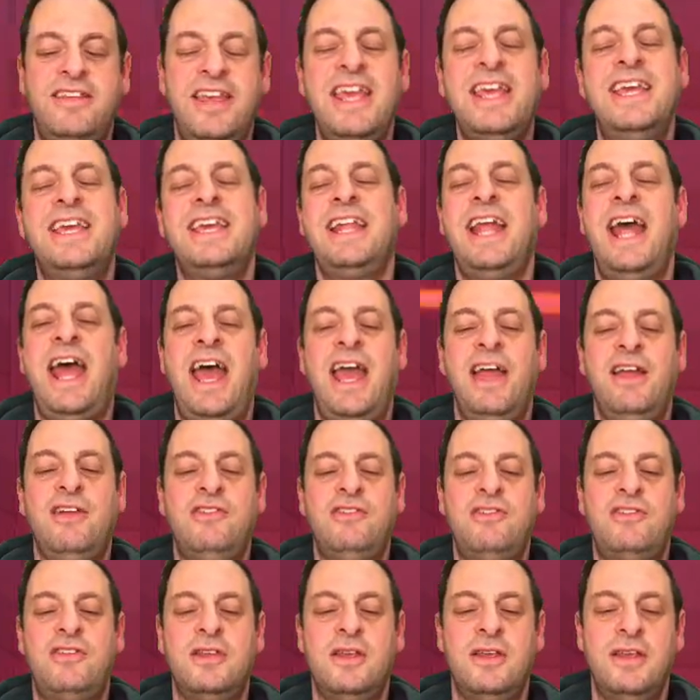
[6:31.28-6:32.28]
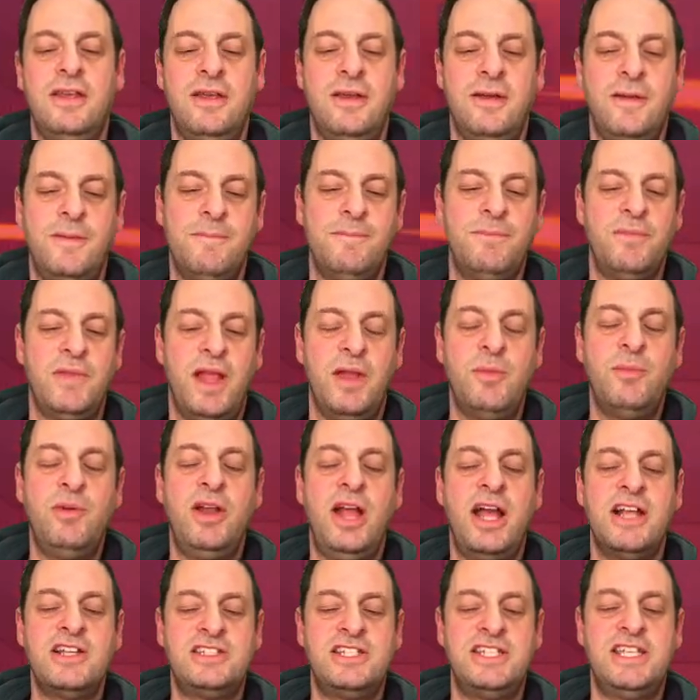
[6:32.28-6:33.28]
Taken out. And we're
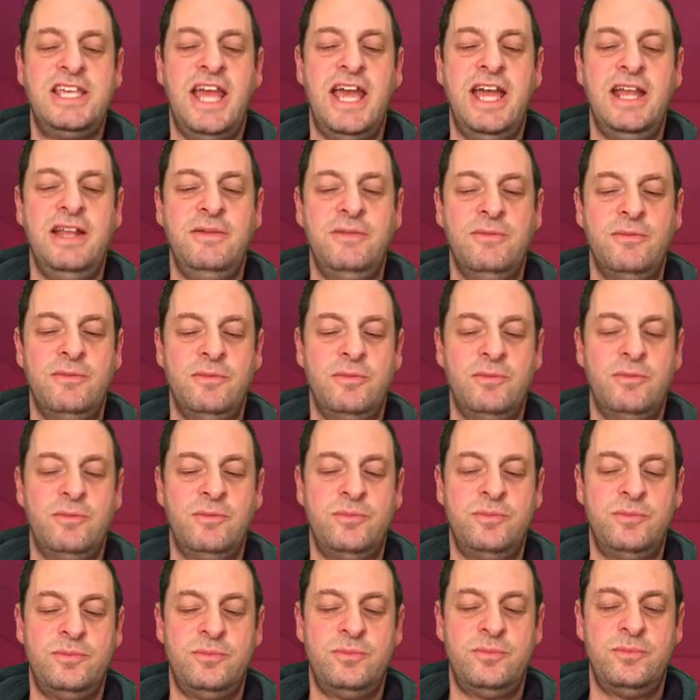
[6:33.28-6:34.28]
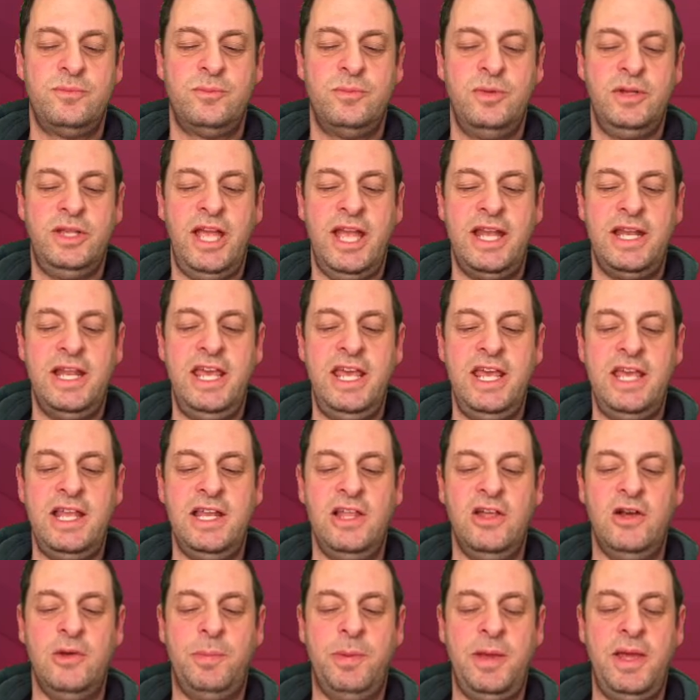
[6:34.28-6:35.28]
actually getting... We're getting hit a
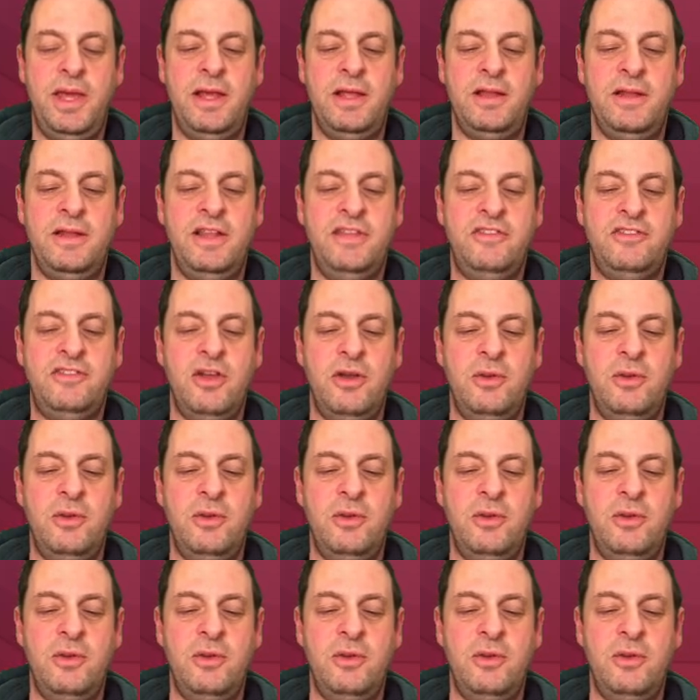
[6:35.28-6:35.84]
little bit. Let's